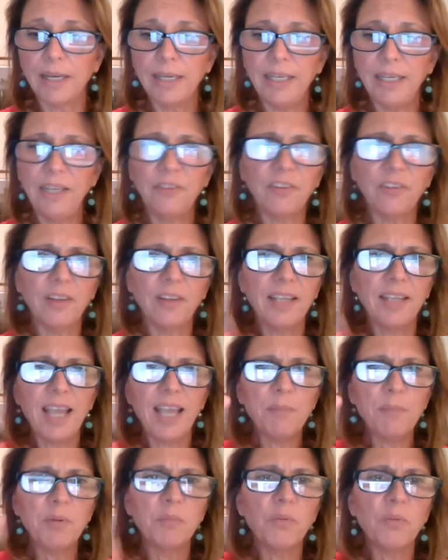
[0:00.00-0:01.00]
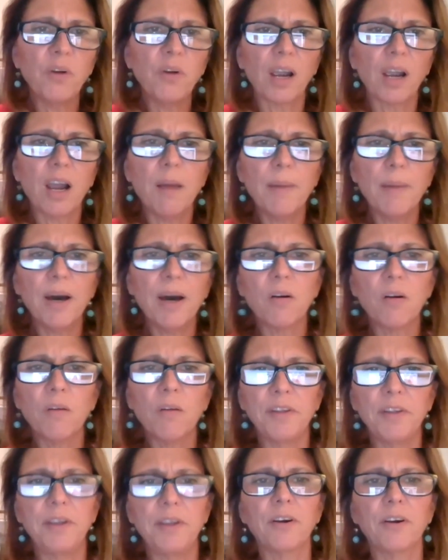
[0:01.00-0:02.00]
And he said, Captain Britt, come on
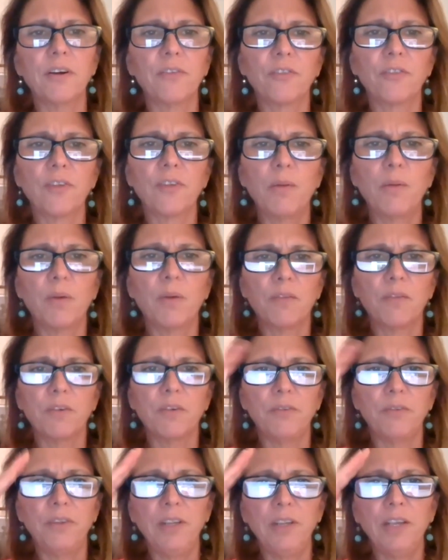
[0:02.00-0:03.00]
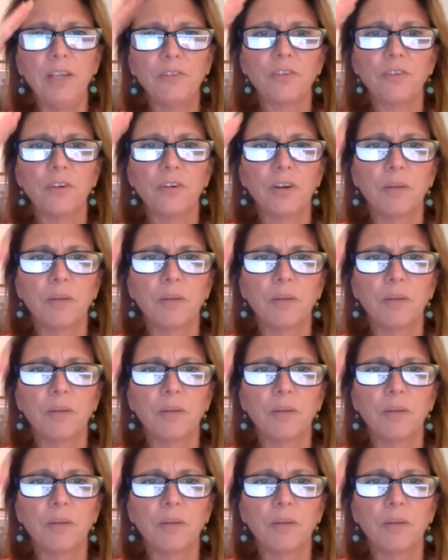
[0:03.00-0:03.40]
over here. And so I went over, yes, sir.